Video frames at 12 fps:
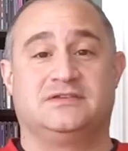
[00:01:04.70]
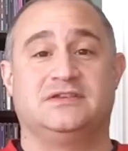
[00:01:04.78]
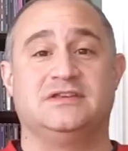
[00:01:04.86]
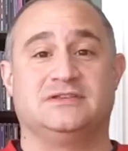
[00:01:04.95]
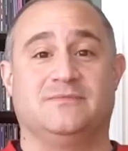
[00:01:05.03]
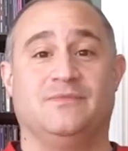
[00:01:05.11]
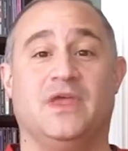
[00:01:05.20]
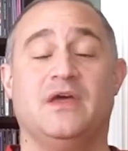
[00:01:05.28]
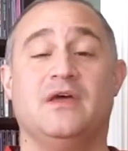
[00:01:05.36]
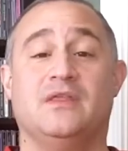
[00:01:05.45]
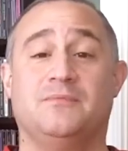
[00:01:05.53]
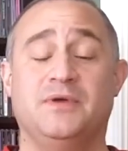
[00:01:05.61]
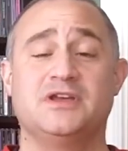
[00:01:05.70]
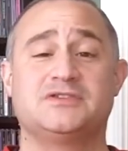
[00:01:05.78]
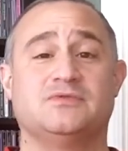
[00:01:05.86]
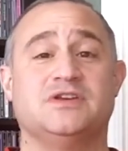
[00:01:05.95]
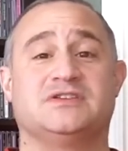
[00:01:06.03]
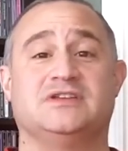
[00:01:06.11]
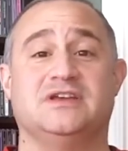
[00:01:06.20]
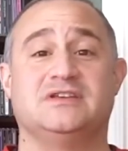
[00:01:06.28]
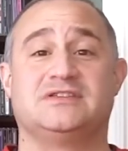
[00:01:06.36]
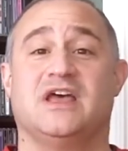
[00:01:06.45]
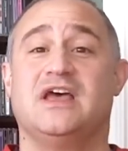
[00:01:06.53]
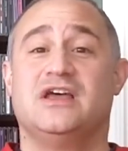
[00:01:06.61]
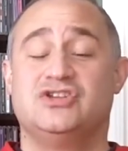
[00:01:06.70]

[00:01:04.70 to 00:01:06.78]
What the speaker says: this season. The biggest reason is